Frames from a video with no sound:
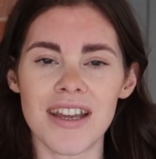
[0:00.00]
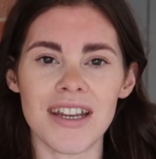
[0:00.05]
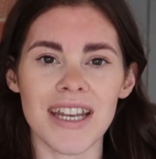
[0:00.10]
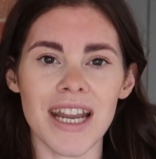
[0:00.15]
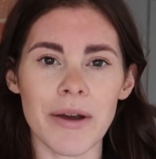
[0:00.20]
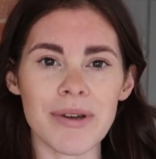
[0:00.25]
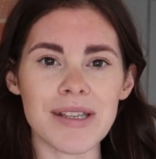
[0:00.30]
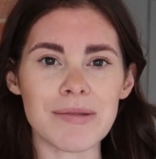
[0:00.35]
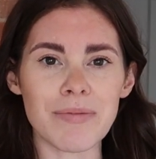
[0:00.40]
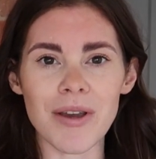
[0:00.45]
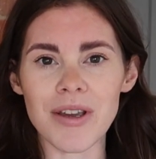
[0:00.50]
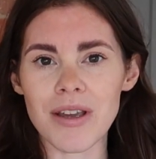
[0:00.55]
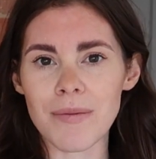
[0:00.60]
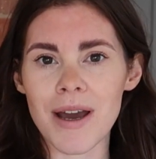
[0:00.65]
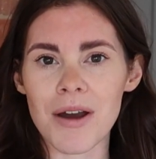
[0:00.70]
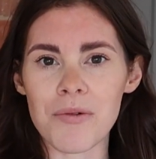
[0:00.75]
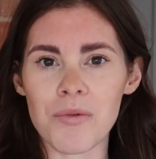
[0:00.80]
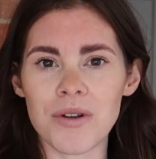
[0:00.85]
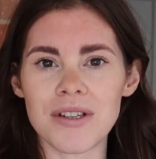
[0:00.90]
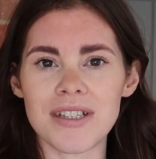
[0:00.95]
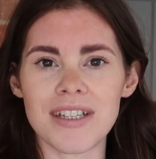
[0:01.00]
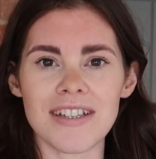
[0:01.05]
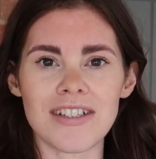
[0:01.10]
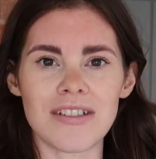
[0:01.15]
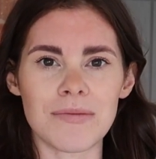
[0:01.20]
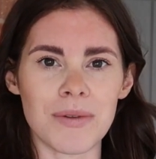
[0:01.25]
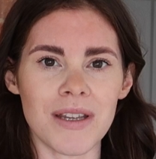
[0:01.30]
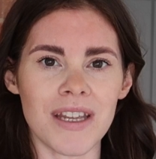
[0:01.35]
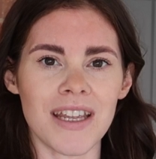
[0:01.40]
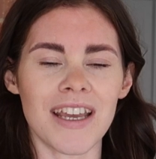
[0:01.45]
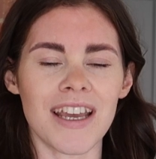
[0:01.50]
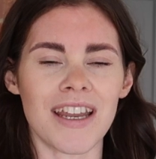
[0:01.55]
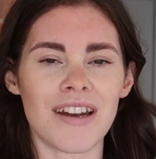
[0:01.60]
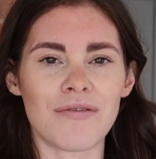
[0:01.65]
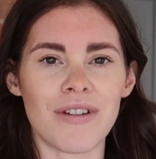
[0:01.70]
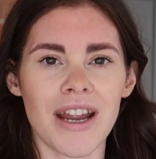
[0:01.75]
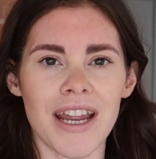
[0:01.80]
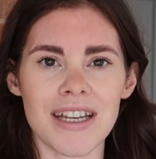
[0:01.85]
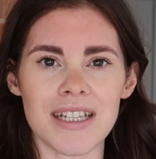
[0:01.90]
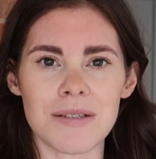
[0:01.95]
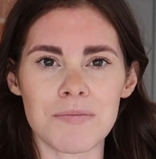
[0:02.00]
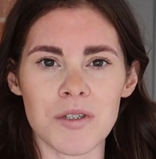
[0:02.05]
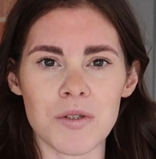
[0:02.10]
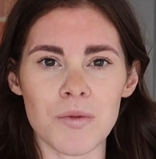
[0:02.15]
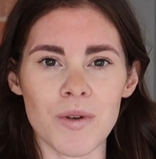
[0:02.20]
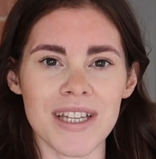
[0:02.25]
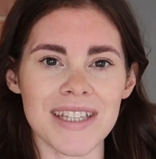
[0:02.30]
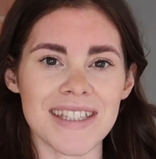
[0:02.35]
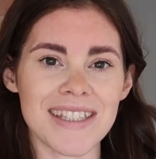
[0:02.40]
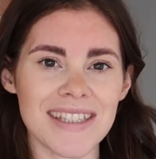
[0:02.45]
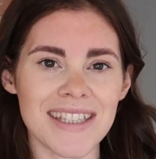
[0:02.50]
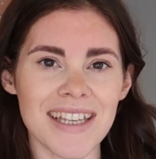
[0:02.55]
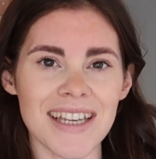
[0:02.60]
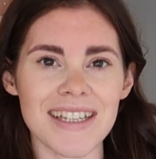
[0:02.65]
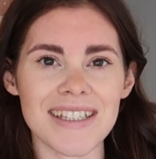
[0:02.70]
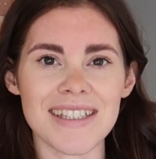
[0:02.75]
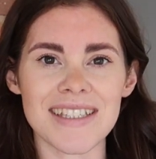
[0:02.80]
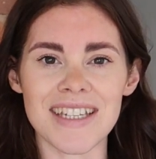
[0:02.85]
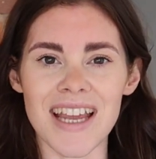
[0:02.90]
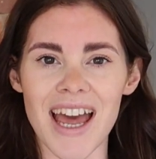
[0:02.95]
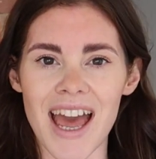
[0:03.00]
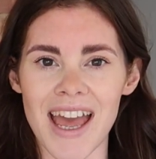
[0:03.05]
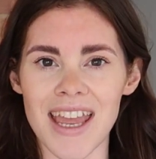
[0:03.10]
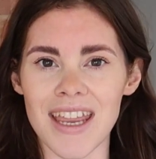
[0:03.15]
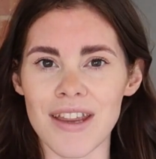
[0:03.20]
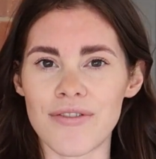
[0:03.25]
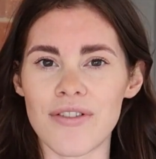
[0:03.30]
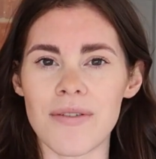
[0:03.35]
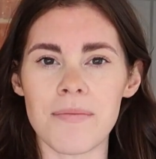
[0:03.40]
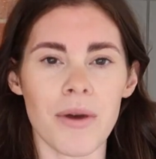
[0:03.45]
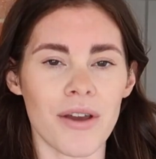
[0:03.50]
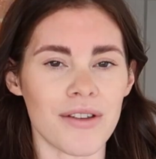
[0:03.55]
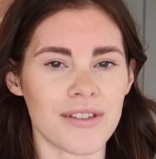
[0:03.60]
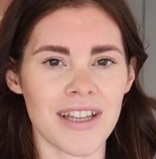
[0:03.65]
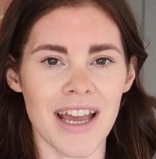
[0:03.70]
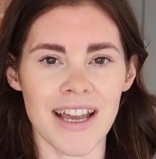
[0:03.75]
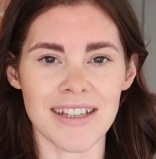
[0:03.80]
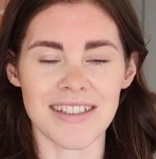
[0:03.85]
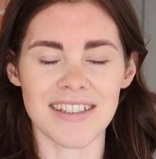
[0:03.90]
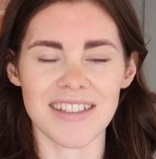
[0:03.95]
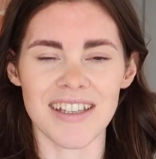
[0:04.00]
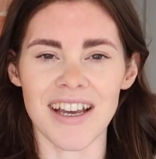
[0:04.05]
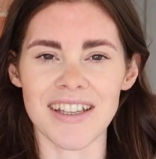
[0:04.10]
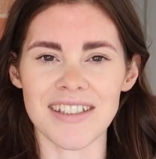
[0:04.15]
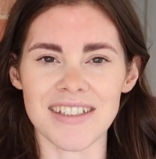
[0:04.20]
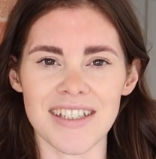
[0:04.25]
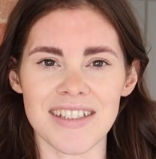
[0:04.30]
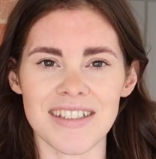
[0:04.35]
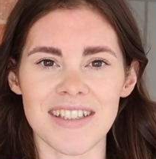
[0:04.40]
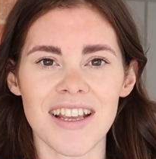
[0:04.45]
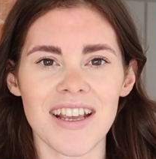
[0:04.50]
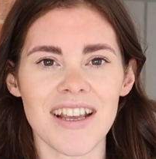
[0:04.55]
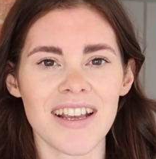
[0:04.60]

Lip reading: Now we spoke about wanting to be in a range between 6 to 8 for most exercises.